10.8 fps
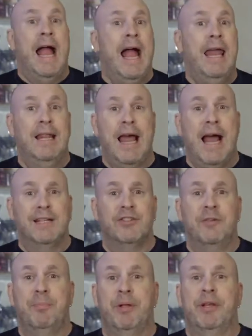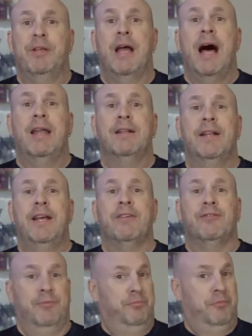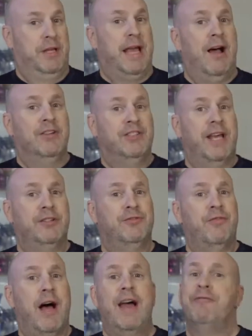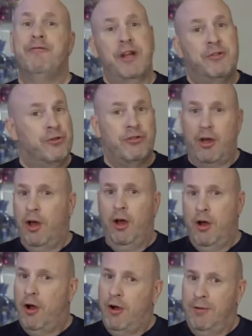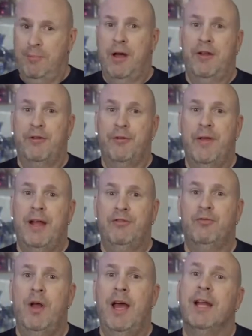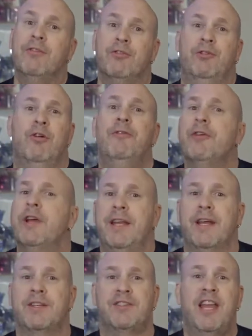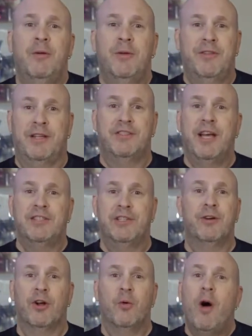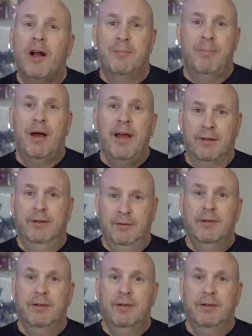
And lastly, but not least, the Galaxy S5 features a heart monitor. That's right. So you know if you're getting excited with that sexy girl walking by, uh,